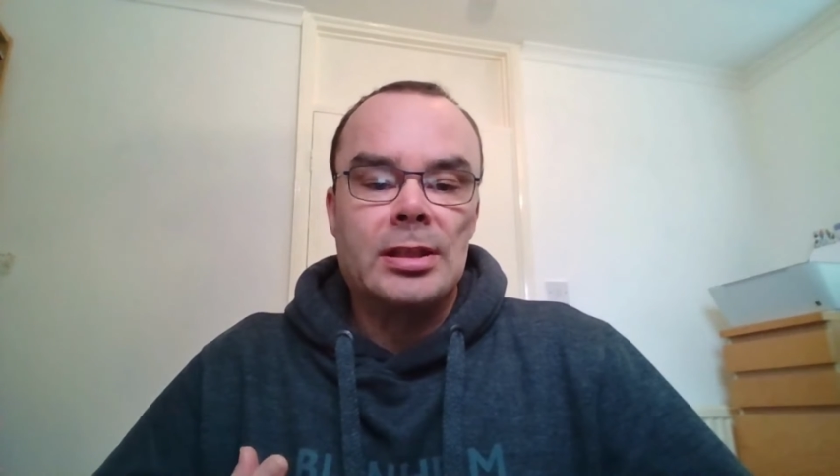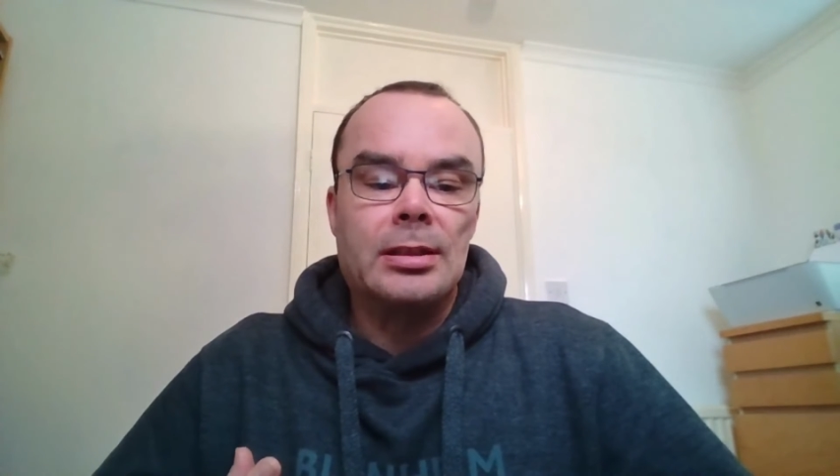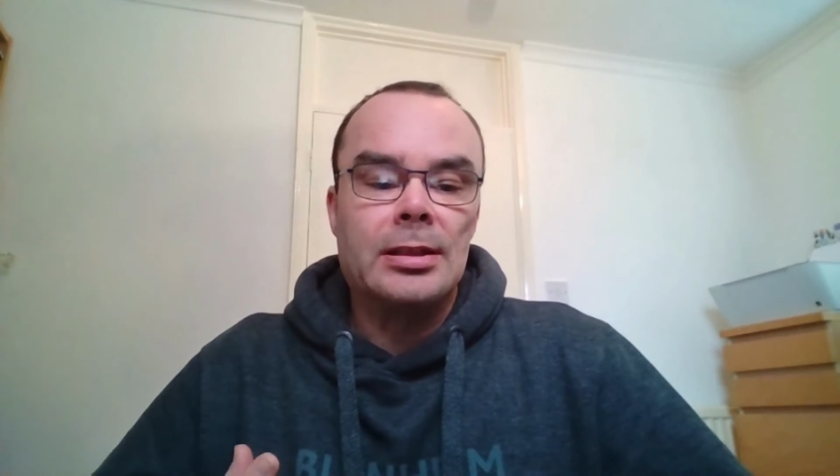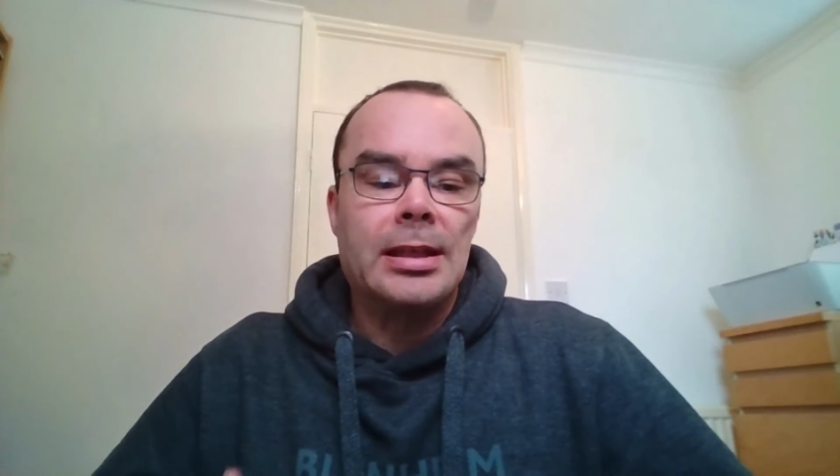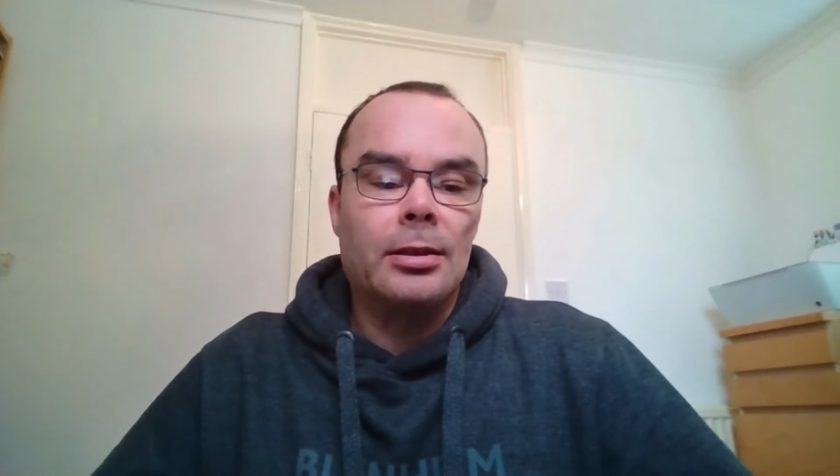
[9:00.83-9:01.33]
and
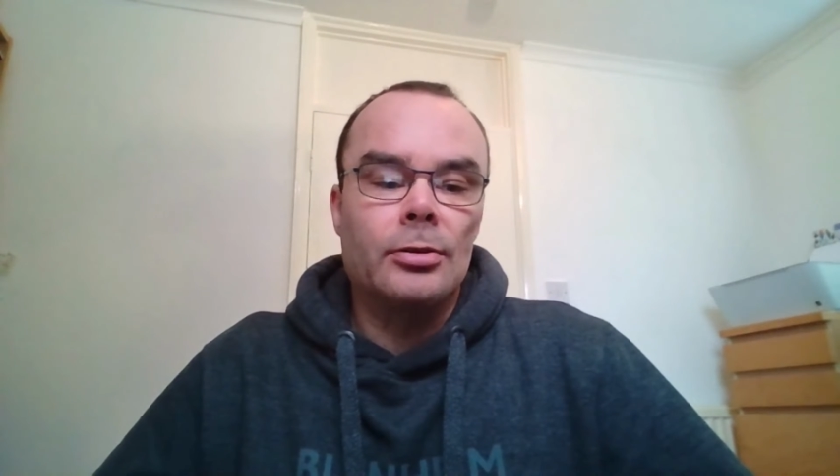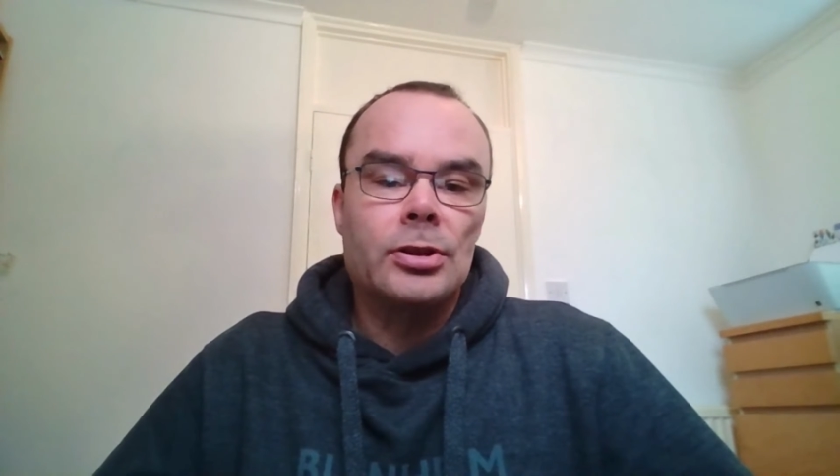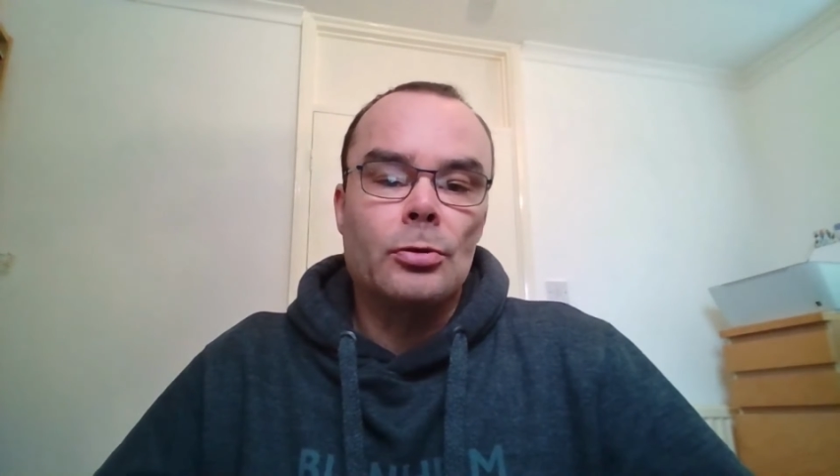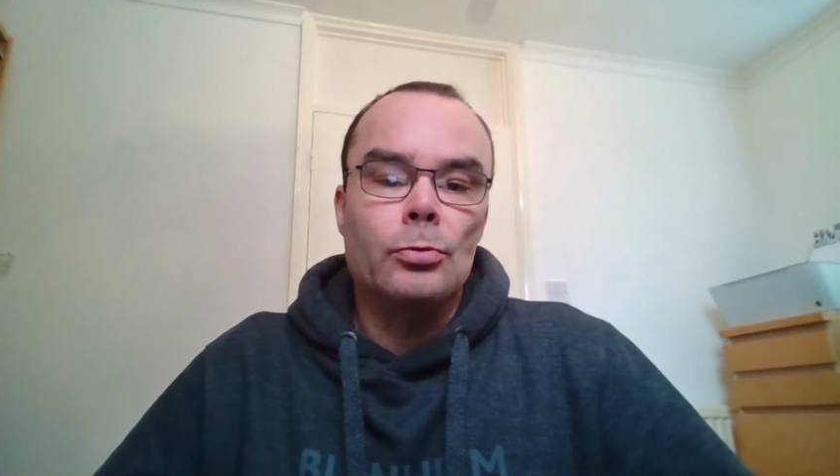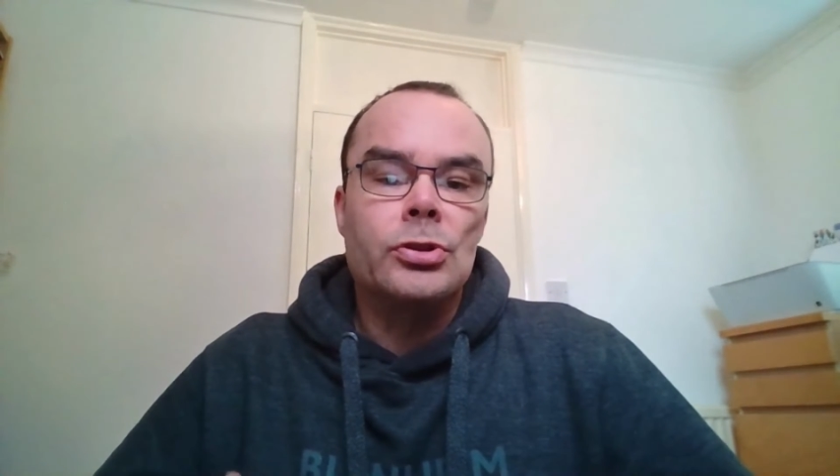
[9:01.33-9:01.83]
a technology
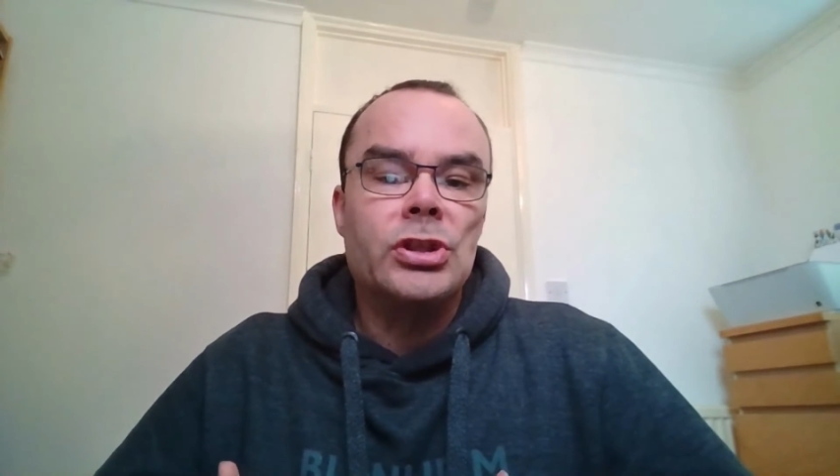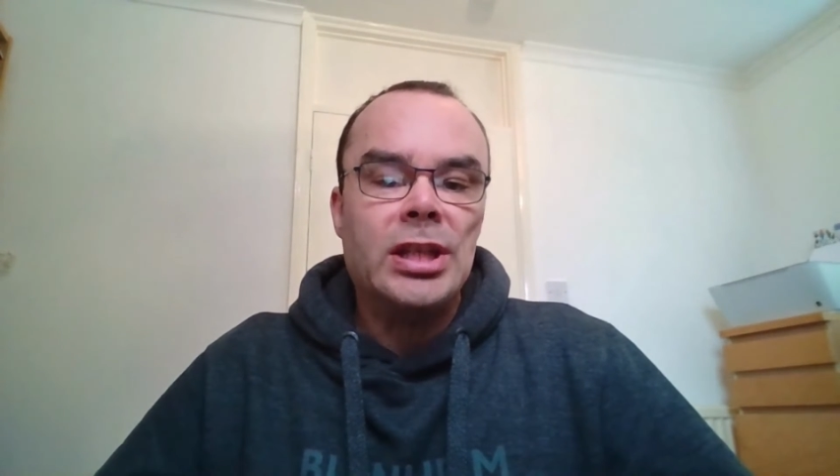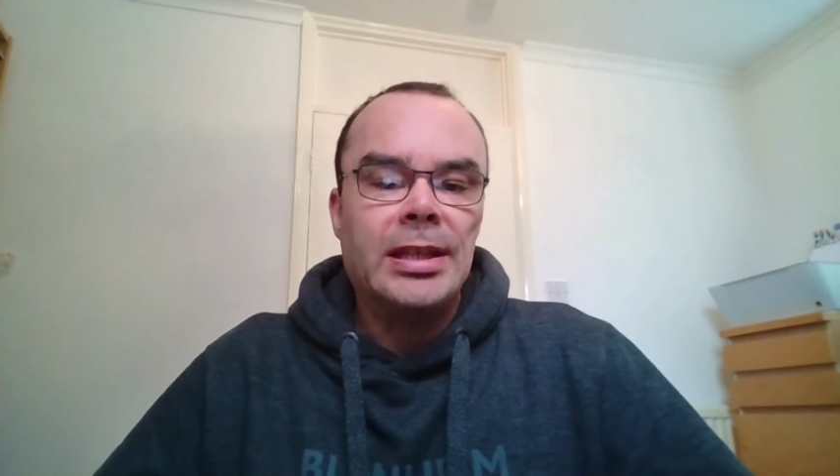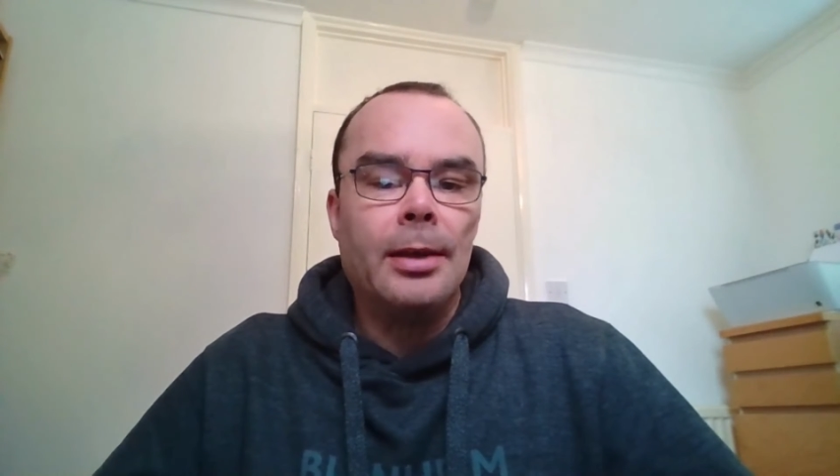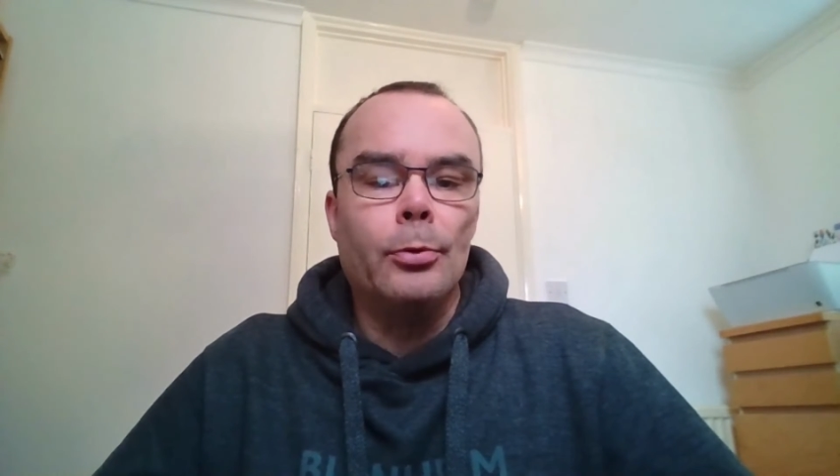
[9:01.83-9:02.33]
called GDAP,